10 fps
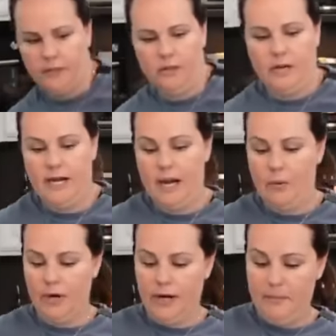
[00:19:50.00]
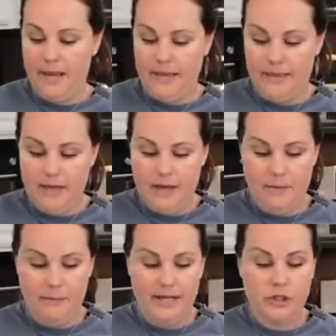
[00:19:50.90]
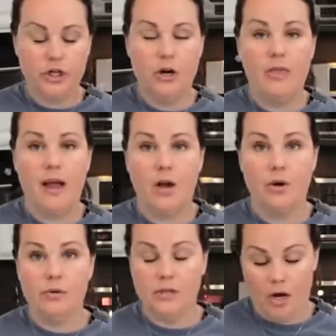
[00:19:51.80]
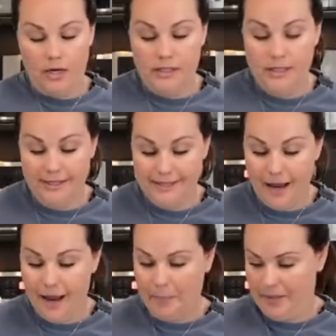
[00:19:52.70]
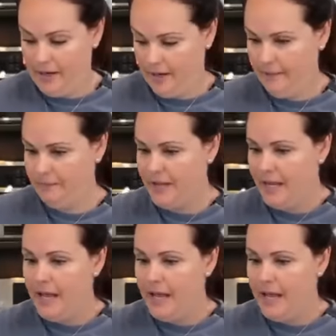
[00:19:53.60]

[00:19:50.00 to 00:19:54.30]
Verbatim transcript: Okay, now we're gonna make the mixture that goes onto the top here.